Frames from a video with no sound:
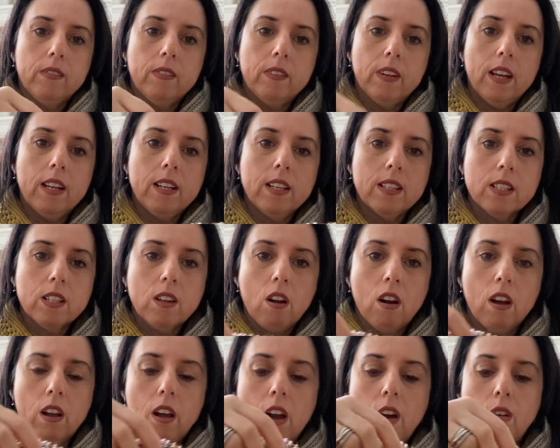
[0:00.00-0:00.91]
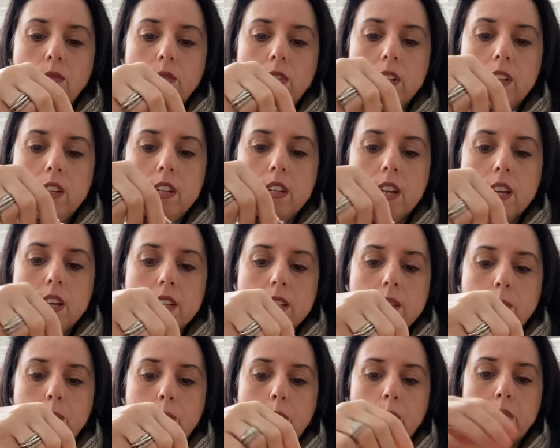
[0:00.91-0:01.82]
and it's got a really nice
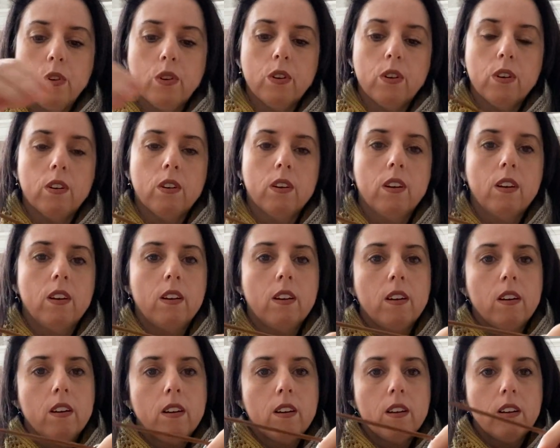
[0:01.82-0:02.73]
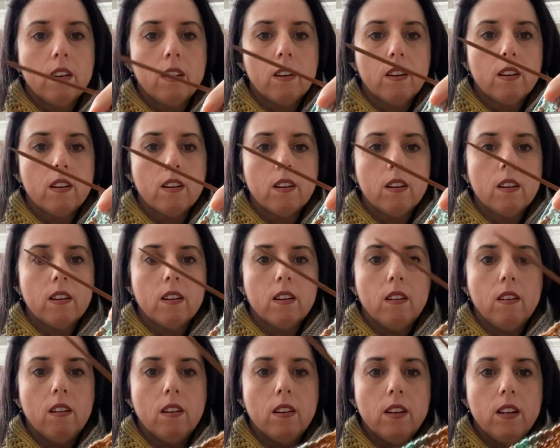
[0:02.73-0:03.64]
border
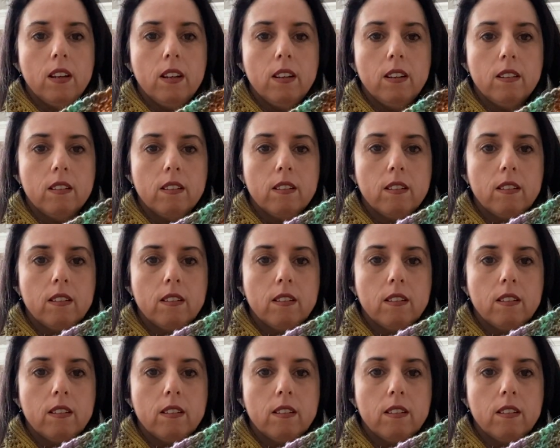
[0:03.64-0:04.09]
on it.